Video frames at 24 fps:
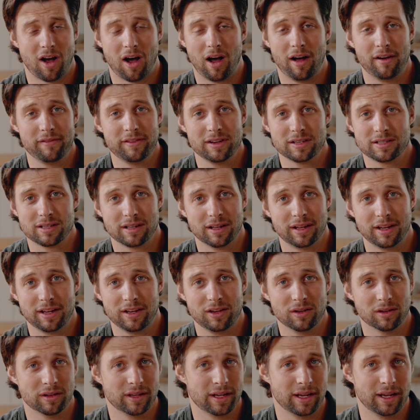Obviously,
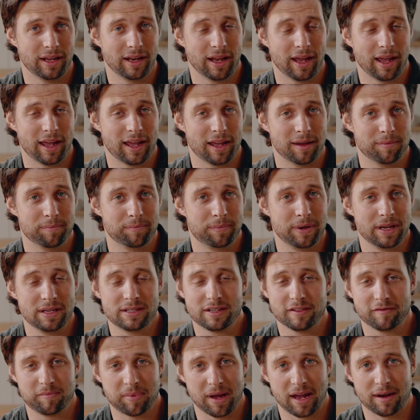you'll need a
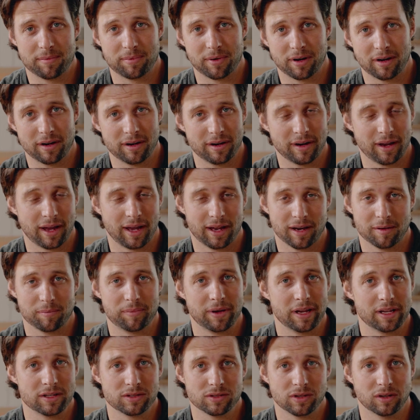piece of paper and a
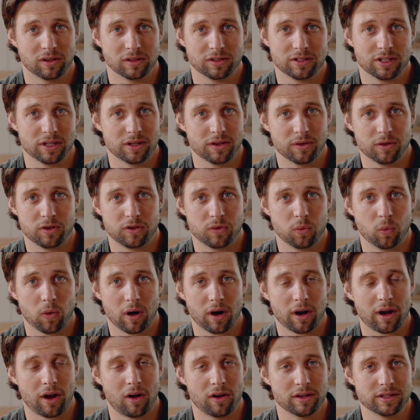pencil to
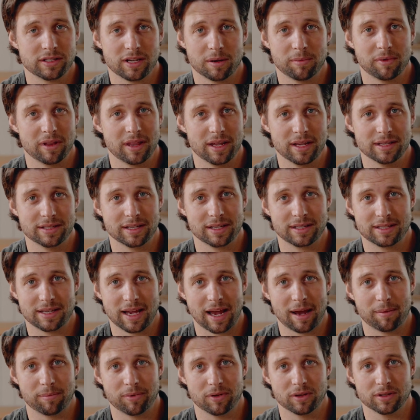work on some of these
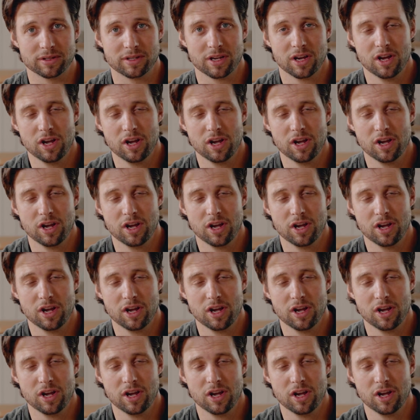examples.